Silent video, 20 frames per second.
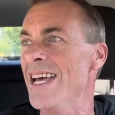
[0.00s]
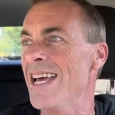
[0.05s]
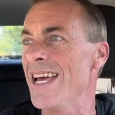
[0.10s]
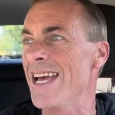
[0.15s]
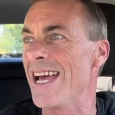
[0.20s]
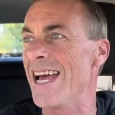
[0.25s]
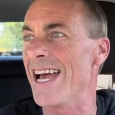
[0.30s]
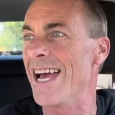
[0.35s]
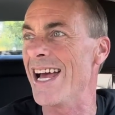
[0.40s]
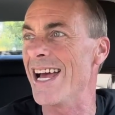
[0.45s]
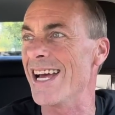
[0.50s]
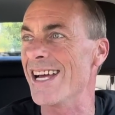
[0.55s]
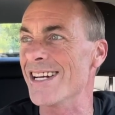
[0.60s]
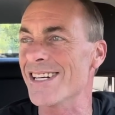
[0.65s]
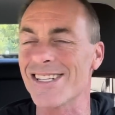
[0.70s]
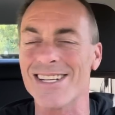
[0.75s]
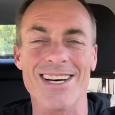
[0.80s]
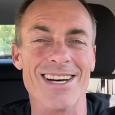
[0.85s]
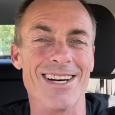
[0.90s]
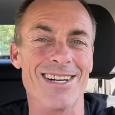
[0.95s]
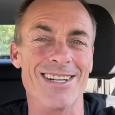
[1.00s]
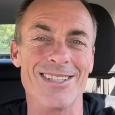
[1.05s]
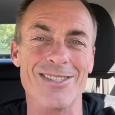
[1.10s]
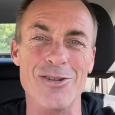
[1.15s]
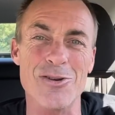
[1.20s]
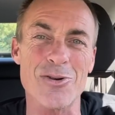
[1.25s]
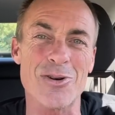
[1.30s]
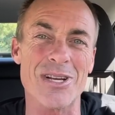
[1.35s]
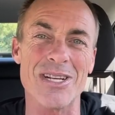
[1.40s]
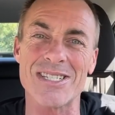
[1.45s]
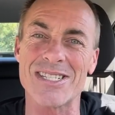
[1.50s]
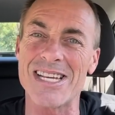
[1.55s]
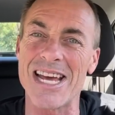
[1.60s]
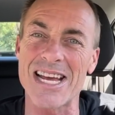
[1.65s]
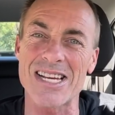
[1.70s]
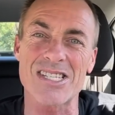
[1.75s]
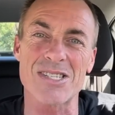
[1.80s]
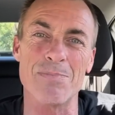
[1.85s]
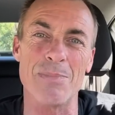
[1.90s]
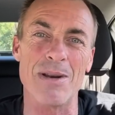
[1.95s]
and you can take
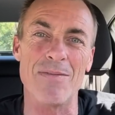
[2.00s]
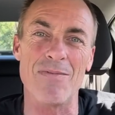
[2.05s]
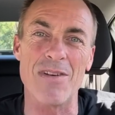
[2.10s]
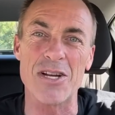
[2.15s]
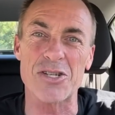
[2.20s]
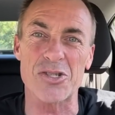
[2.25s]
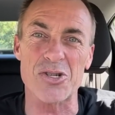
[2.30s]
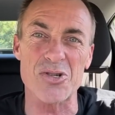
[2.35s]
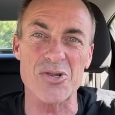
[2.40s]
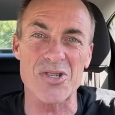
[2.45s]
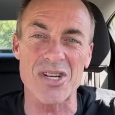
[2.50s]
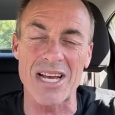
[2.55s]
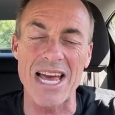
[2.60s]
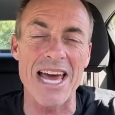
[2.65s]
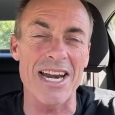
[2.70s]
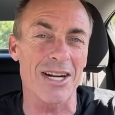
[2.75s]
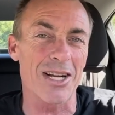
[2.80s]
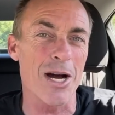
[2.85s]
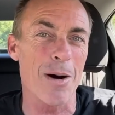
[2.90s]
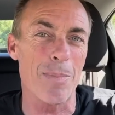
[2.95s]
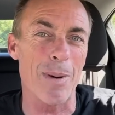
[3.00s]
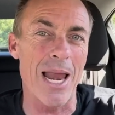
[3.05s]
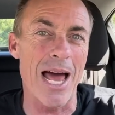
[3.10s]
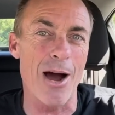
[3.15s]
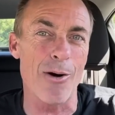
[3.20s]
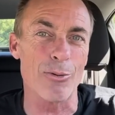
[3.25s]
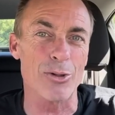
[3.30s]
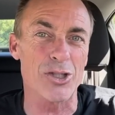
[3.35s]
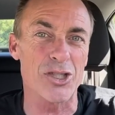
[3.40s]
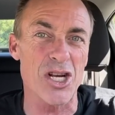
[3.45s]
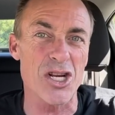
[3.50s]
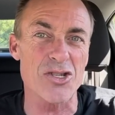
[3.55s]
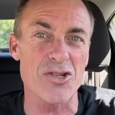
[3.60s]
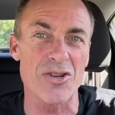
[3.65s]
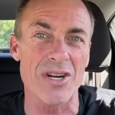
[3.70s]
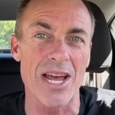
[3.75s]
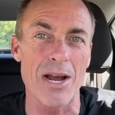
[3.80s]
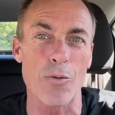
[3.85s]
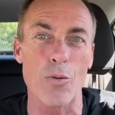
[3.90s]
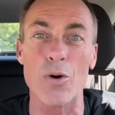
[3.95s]
some adventures. I had a couple hours
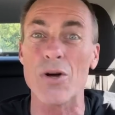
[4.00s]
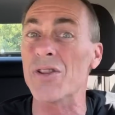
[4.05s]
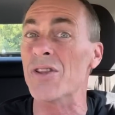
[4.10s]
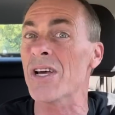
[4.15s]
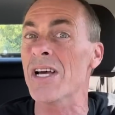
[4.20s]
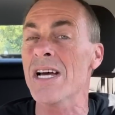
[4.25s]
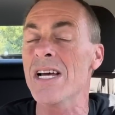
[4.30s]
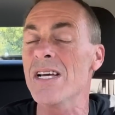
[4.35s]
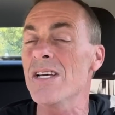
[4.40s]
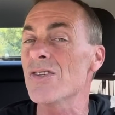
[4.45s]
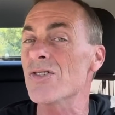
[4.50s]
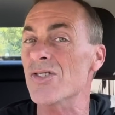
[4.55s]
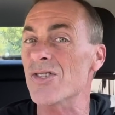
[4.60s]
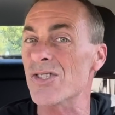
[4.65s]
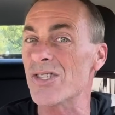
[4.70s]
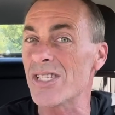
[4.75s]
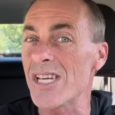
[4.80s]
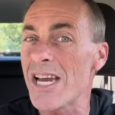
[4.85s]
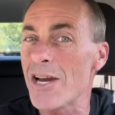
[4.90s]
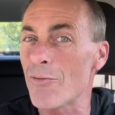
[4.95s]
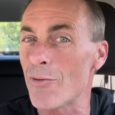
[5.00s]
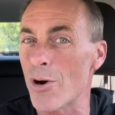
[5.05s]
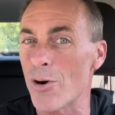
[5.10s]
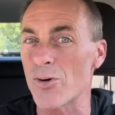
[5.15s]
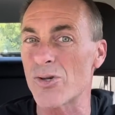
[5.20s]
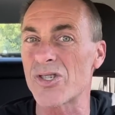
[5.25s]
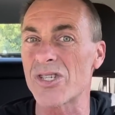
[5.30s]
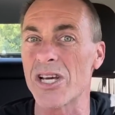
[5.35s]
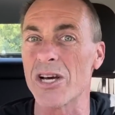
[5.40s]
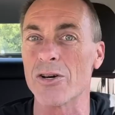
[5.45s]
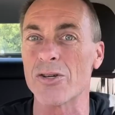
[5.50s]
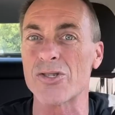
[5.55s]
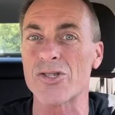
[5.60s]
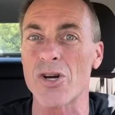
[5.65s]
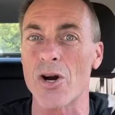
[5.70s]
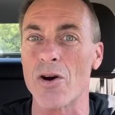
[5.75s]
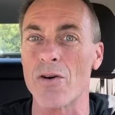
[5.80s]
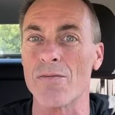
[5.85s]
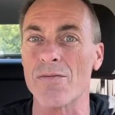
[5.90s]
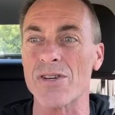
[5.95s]
yesterday with 0 cell
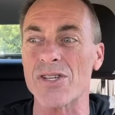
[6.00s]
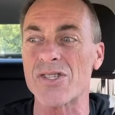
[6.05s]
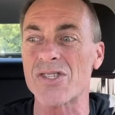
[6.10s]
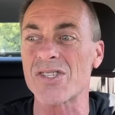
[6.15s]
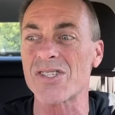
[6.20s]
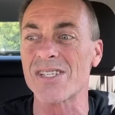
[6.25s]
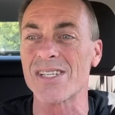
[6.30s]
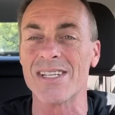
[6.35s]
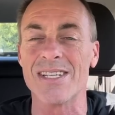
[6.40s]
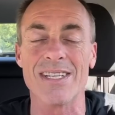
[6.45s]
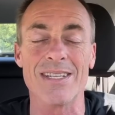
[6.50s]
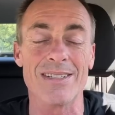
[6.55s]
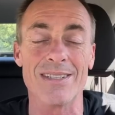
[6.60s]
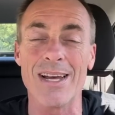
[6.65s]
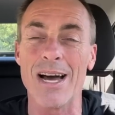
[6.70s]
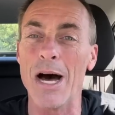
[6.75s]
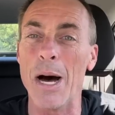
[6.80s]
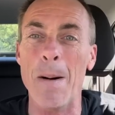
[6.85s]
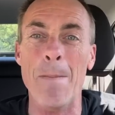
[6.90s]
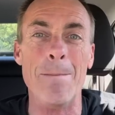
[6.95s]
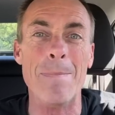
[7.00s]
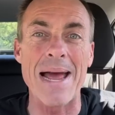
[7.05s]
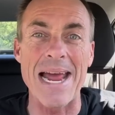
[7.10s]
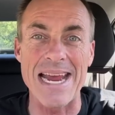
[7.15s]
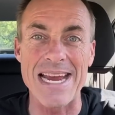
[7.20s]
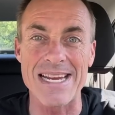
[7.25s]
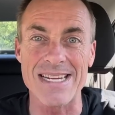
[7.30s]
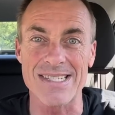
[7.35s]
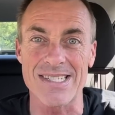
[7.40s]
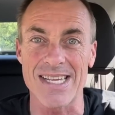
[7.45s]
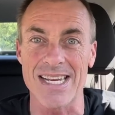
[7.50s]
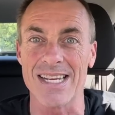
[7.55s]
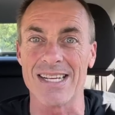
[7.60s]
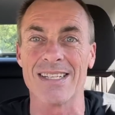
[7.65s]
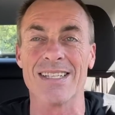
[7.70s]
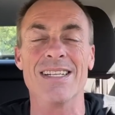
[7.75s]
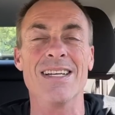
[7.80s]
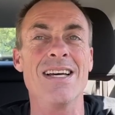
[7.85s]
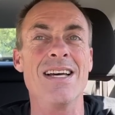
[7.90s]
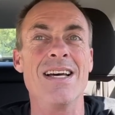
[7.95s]
service. Amazing.
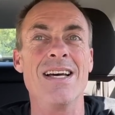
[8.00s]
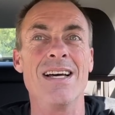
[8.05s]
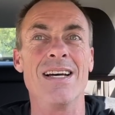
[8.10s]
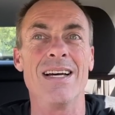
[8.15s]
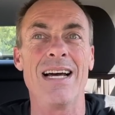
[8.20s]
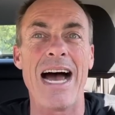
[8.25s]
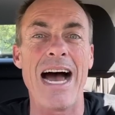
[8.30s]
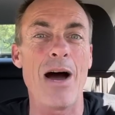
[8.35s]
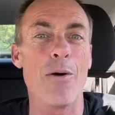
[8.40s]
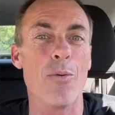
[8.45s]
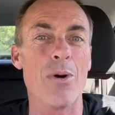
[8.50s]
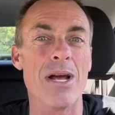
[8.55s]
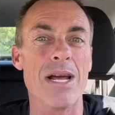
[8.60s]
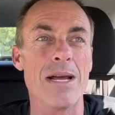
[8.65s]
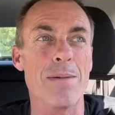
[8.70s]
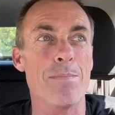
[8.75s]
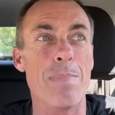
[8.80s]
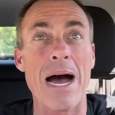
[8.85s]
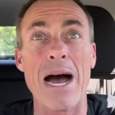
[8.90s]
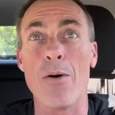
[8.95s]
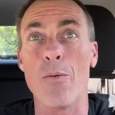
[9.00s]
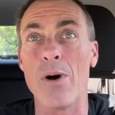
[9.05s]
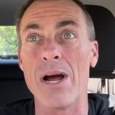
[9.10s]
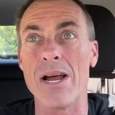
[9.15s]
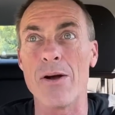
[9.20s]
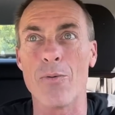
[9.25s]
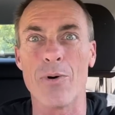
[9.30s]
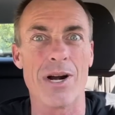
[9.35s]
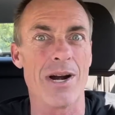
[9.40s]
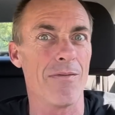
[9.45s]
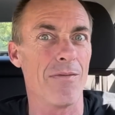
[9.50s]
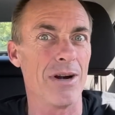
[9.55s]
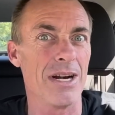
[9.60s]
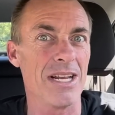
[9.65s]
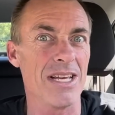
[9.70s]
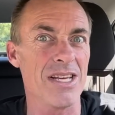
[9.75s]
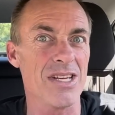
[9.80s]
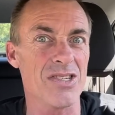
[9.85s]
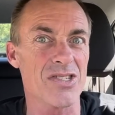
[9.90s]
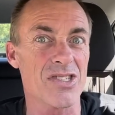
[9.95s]
Highway, byway, whatever it
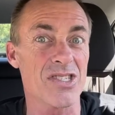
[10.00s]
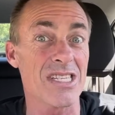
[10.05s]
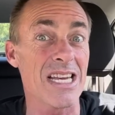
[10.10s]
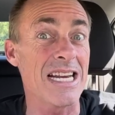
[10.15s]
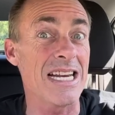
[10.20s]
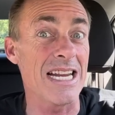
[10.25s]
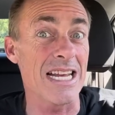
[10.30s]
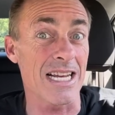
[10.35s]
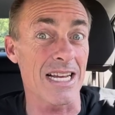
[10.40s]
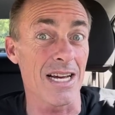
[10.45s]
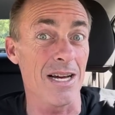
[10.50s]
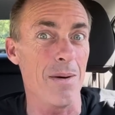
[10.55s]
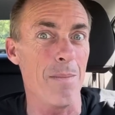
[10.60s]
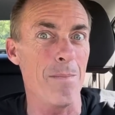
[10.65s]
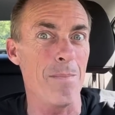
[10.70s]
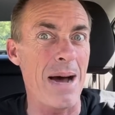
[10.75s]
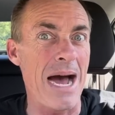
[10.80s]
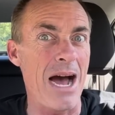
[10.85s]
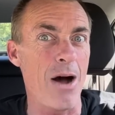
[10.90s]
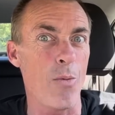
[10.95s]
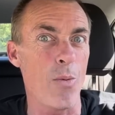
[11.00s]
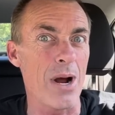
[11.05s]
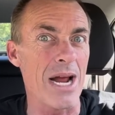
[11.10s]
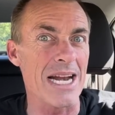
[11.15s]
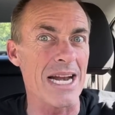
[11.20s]
is, scenic byway